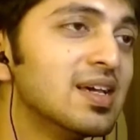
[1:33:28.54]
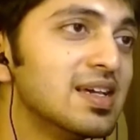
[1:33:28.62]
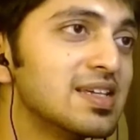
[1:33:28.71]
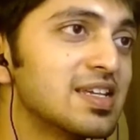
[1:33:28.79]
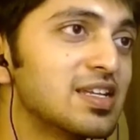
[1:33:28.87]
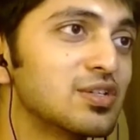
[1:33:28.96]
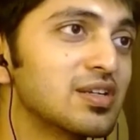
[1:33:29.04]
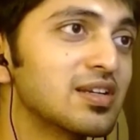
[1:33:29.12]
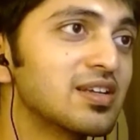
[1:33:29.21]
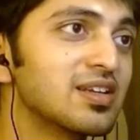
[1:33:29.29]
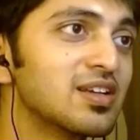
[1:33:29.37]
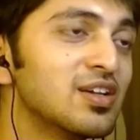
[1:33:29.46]

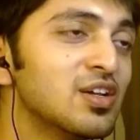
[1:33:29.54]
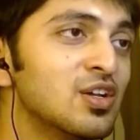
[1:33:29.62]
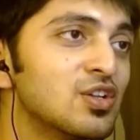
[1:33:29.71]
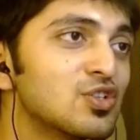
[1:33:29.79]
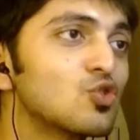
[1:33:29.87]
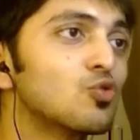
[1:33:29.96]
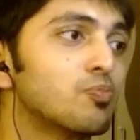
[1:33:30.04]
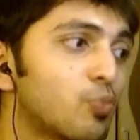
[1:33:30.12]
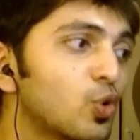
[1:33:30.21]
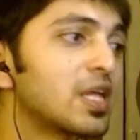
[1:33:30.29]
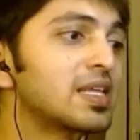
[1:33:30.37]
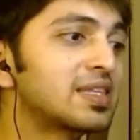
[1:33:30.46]
essentially. So
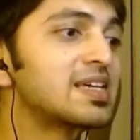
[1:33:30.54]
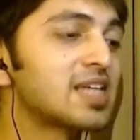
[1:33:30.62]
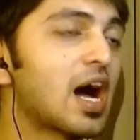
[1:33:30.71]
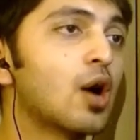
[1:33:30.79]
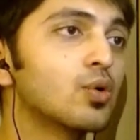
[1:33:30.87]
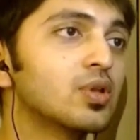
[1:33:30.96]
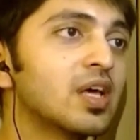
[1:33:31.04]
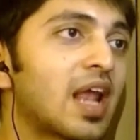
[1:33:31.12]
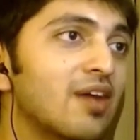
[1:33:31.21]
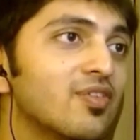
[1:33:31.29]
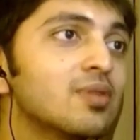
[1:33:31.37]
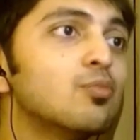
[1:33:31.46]
putting things out there,
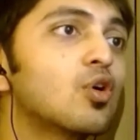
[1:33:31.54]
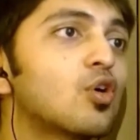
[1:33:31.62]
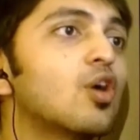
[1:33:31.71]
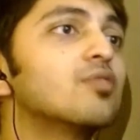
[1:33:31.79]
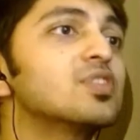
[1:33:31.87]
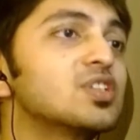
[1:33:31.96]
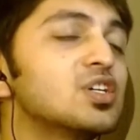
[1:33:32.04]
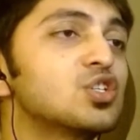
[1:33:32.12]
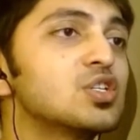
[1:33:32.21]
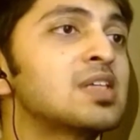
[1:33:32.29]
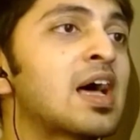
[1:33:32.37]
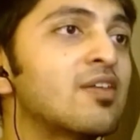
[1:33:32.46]
having more
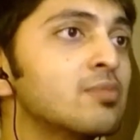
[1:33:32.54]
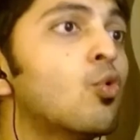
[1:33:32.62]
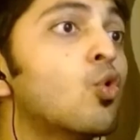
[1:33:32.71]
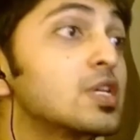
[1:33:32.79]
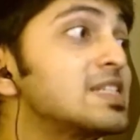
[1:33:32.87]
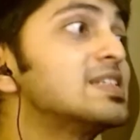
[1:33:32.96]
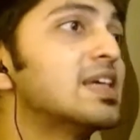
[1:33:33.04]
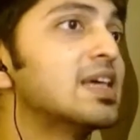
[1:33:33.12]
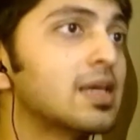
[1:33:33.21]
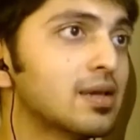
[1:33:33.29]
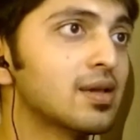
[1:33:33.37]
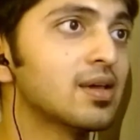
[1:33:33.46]
conversations, having more
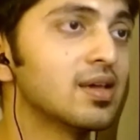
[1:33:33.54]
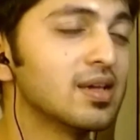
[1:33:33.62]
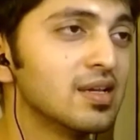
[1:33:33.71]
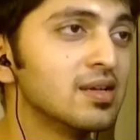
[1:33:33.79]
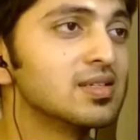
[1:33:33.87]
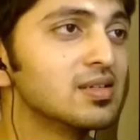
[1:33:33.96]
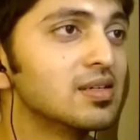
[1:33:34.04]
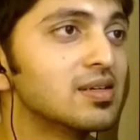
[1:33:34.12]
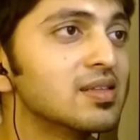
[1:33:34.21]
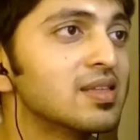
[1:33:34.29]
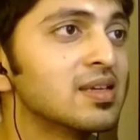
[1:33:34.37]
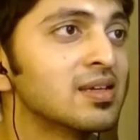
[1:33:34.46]
say in a
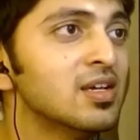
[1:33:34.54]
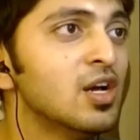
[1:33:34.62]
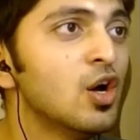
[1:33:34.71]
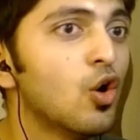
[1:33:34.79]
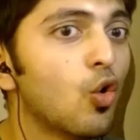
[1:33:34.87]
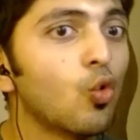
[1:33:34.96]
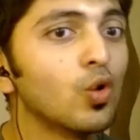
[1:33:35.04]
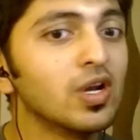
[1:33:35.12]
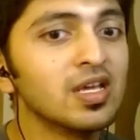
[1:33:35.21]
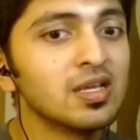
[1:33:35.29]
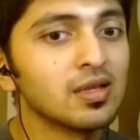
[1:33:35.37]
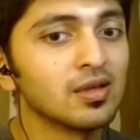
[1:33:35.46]
certain thing
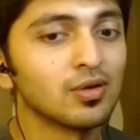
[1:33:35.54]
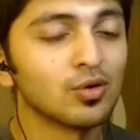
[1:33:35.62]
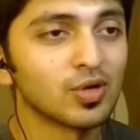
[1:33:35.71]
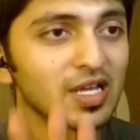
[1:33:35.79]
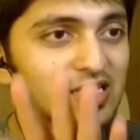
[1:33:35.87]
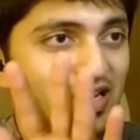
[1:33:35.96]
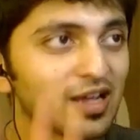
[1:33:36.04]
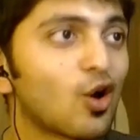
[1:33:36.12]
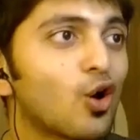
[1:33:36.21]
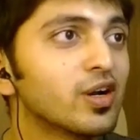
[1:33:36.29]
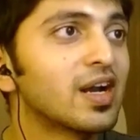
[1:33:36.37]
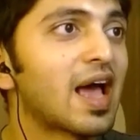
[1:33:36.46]
only gets
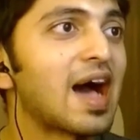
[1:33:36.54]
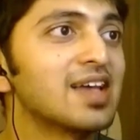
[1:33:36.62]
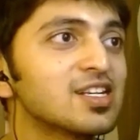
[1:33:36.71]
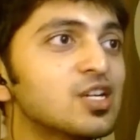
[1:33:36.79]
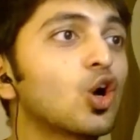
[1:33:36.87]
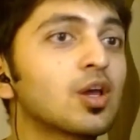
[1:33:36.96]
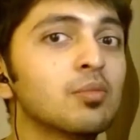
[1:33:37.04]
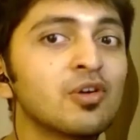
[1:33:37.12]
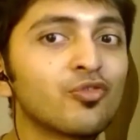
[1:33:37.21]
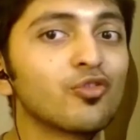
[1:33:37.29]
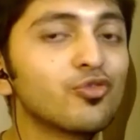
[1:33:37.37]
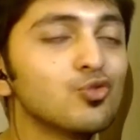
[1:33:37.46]
recorded as a
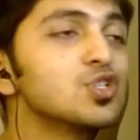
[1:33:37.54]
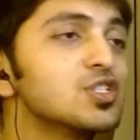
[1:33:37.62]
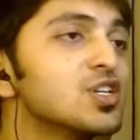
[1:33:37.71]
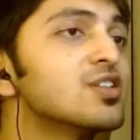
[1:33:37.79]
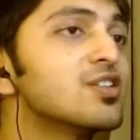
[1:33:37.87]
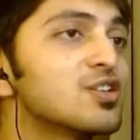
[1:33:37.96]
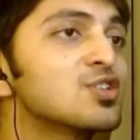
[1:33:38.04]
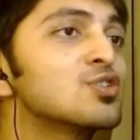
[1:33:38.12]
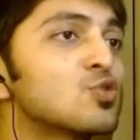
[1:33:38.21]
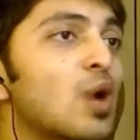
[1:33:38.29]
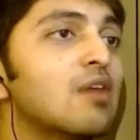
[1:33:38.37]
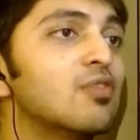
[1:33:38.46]
document for future
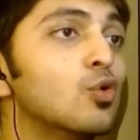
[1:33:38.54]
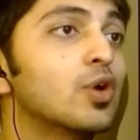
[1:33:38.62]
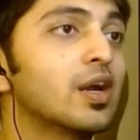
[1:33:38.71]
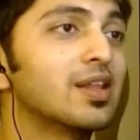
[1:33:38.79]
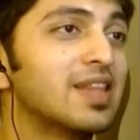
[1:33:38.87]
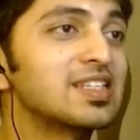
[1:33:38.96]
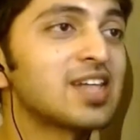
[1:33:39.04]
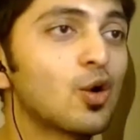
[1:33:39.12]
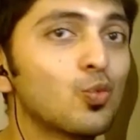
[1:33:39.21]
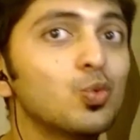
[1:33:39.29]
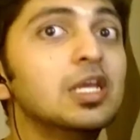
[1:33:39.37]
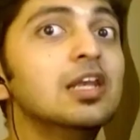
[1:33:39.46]
generations to have a look at it. That's how
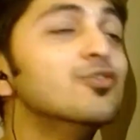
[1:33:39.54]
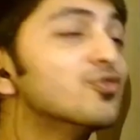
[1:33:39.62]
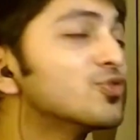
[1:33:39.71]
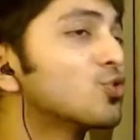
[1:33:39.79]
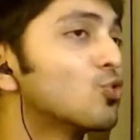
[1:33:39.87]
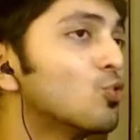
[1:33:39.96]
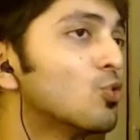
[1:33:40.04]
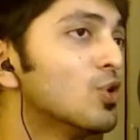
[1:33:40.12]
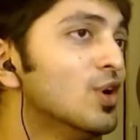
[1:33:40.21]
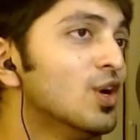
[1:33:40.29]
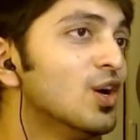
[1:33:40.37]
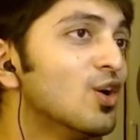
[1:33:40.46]
we live through
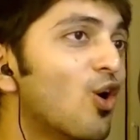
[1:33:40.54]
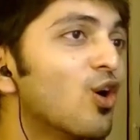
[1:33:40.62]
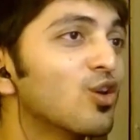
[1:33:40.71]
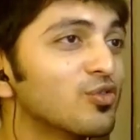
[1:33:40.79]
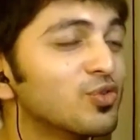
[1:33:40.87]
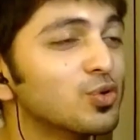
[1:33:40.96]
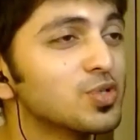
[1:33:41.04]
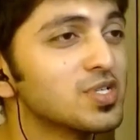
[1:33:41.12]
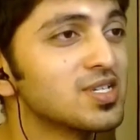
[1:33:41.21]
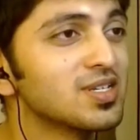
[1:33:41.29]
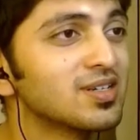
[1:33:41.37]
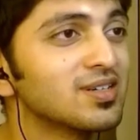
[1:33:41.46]
all of
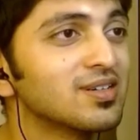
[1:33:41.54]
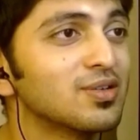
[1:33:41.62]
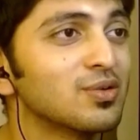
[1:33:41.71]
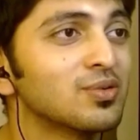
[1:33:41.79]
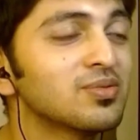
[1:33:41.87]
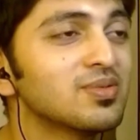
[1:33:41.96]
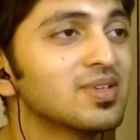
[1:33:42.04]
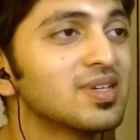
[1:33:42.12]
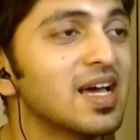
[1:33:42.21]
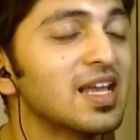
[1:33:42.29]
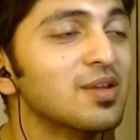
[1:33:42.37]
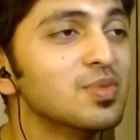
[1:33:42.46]
those
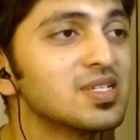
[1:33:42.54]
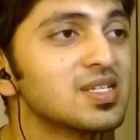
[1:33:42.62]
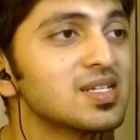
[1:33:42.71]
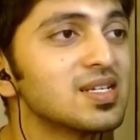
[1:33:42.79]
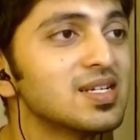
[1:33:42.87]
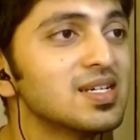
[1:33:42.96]
elements.